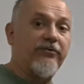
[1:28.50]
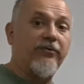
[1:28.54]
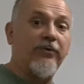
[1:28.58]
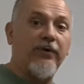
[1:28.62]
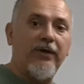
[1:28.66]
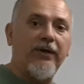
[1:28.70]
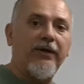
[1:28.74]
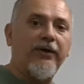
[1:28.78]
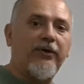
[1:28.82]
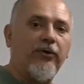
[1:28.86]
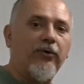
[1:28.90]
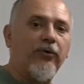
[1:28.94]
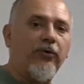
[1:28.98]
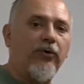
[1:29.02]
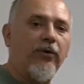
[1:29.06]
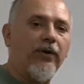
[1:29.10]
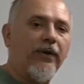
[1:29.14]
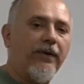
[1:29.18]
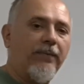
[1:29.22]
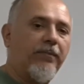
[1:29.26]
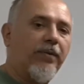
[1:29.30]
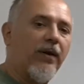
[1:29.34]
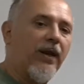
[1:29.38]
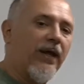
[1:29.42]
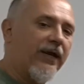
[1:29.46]
really cool.
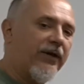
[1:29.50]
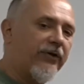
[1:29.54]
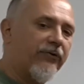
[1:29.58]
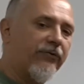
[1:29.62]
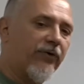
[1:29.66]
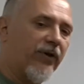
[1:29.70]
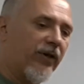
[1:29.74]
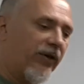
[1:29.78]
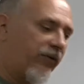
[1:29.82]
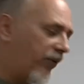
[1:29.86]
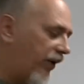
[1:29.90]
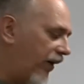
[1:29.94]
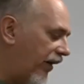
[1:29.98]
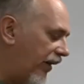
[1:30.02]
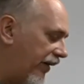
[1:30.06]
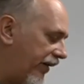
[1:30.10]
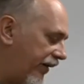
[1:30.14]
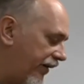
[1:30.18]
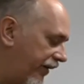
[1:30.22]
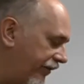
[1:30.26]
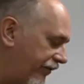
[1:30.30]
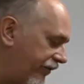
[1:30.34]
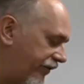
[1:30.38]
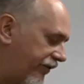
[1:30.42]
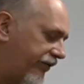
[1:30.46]
It plays really well.
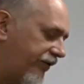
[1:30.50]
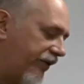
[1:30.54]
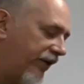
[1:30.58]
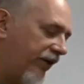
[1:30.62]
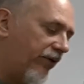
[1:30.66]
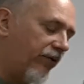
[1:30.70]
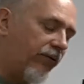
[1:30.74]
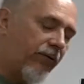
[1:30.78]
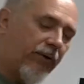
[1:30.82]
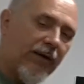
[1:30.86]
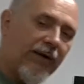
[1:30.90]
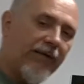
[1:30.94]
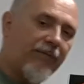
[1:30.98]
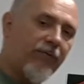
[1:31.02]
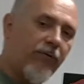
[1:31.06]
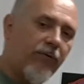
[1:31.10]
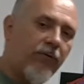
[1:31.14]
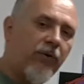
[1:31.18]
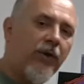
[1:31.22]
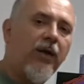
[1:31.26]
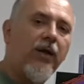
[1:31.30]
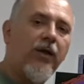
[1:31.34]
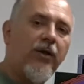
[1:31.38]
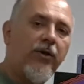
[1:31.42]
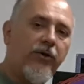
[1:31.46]
It is a single
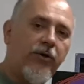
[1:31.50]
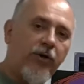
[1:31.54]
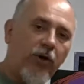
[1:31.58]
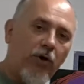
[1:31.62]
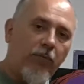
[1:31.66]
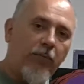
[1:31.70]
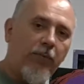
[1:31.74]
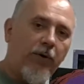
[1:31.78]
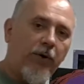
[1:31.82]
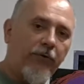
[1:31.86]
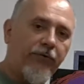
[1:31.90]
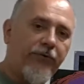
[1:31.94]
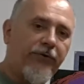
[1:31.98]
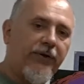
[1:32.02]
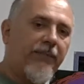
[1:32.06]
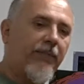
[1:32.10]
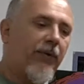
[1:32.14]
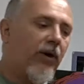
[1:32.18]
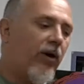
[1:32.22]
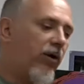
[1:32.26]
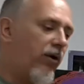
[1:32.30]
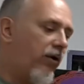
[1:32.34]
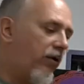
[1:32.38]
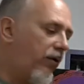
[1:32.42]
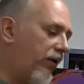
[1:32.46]
level, no
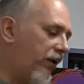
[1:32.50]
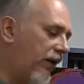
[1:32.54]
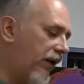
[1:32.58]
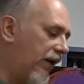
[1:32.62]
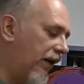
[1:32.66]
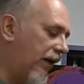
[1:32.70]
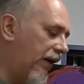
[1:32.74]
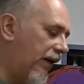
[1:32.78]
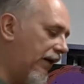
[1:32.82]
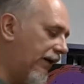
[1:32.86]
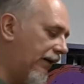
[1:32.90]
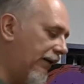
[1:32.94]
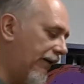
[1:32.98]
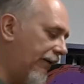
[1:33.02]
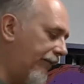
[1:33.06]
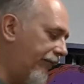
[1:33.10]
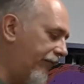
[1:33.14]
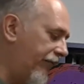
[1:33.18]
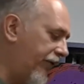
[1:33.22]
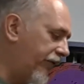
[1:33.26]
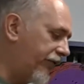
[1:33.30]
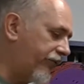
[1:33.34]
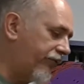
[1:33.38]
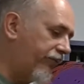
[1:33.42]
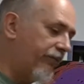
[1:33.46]
multi-ball.